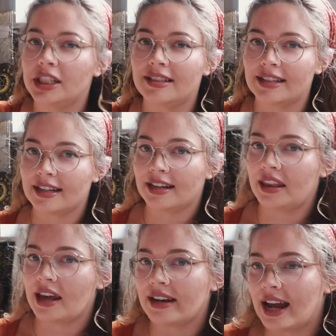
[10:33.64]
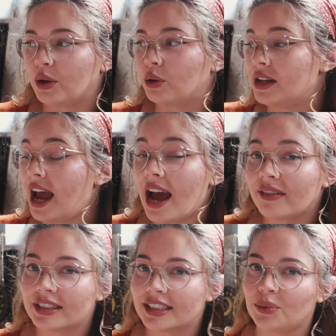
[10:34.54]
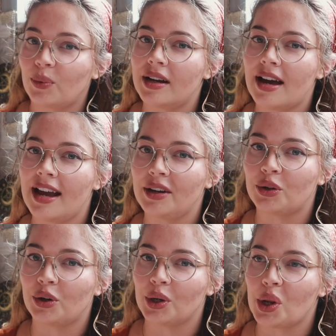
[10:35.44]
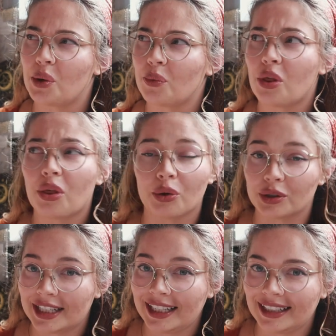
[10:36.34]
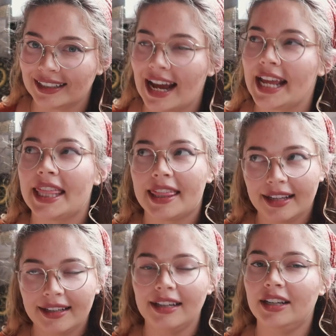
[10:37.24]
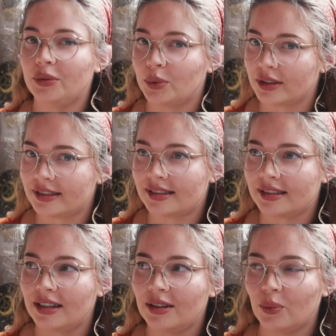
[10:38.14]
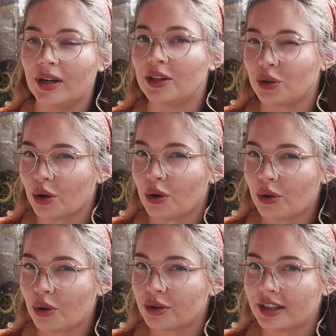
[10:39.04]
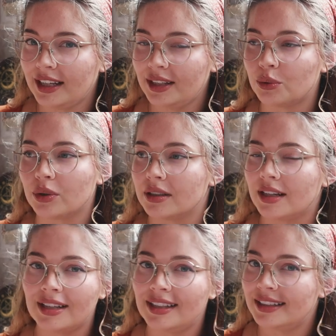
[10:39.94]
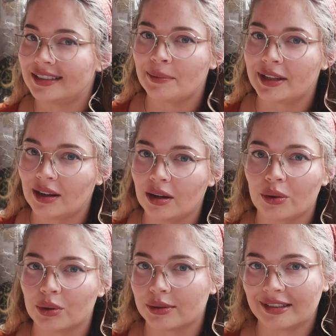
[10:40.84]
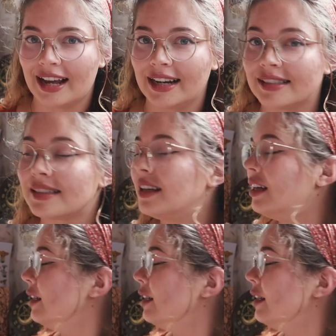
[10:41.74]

she said that I could have it when I turn 13. I think it was when I turned 13 or something along those lines.